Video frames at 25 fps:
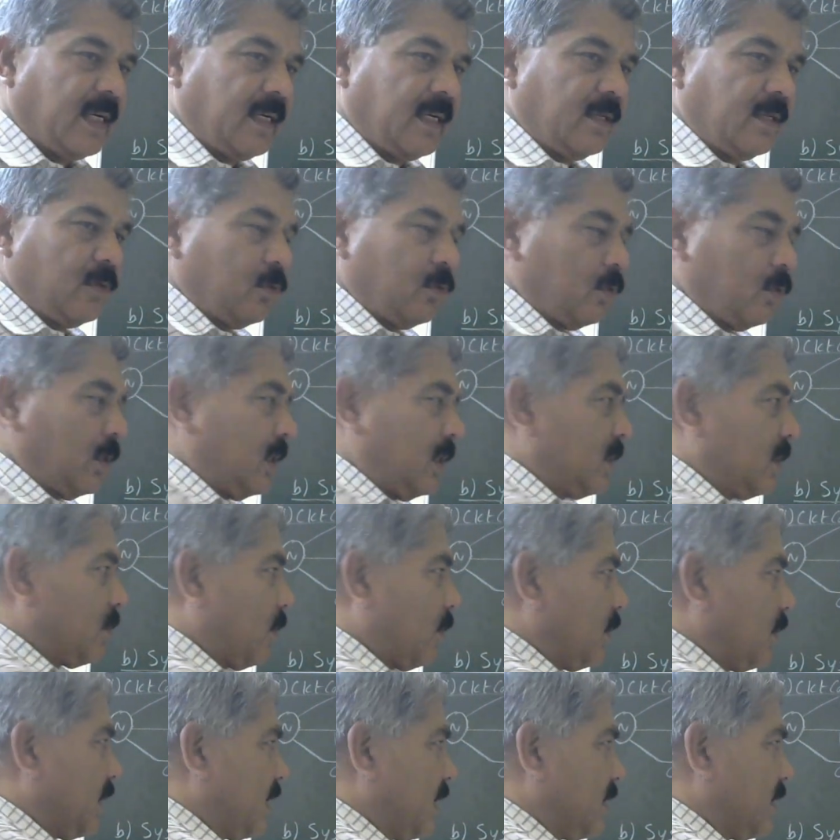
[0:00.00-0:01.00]
so these
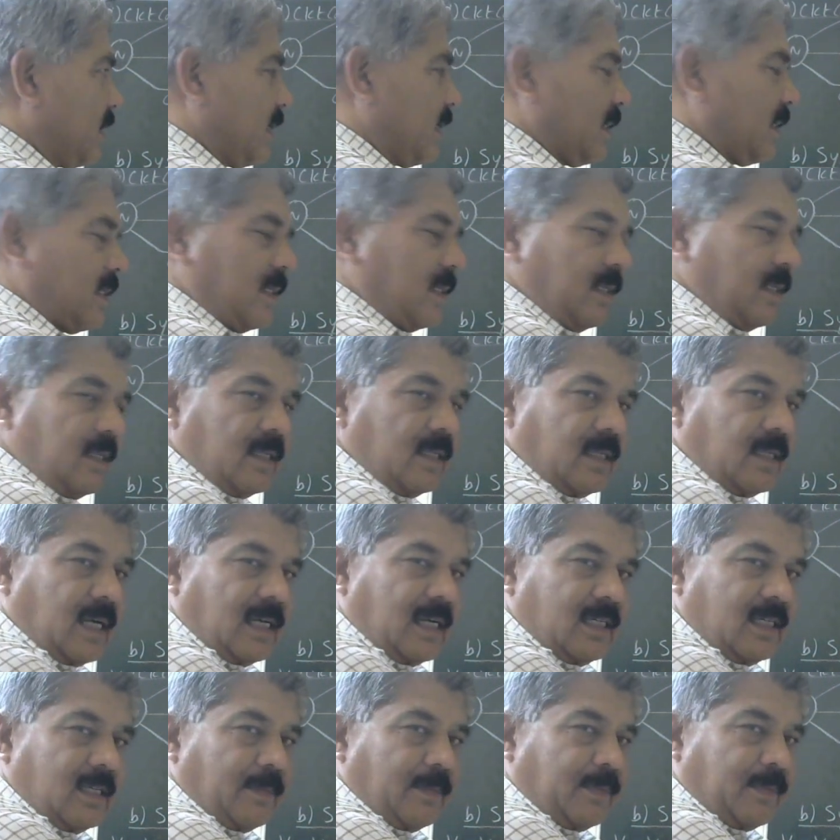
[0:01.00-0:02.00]
contacts are start
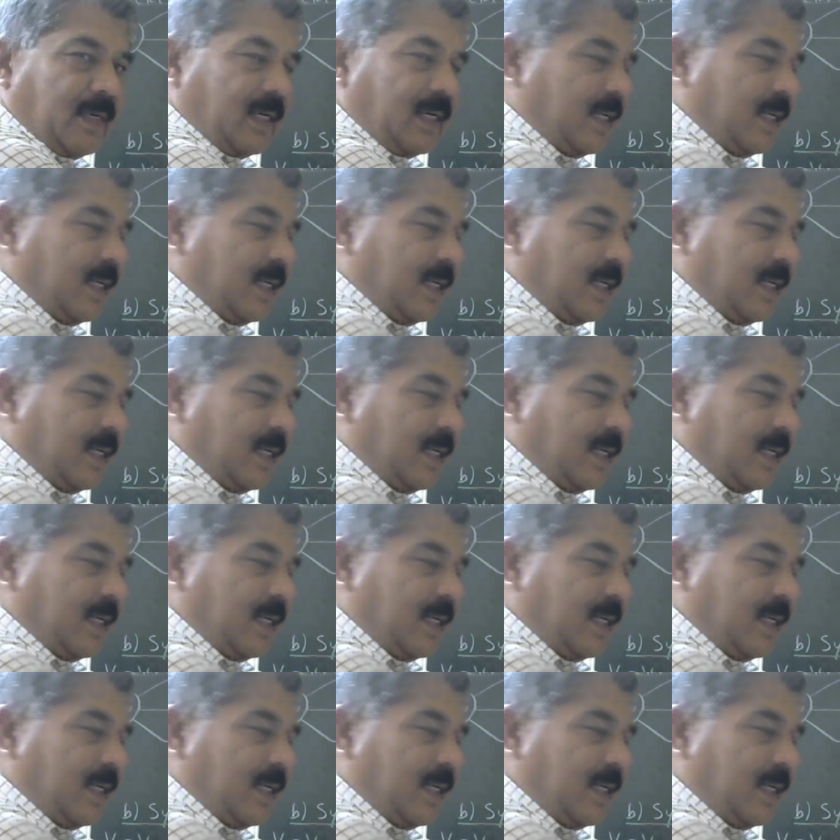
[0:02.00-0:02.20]
separating.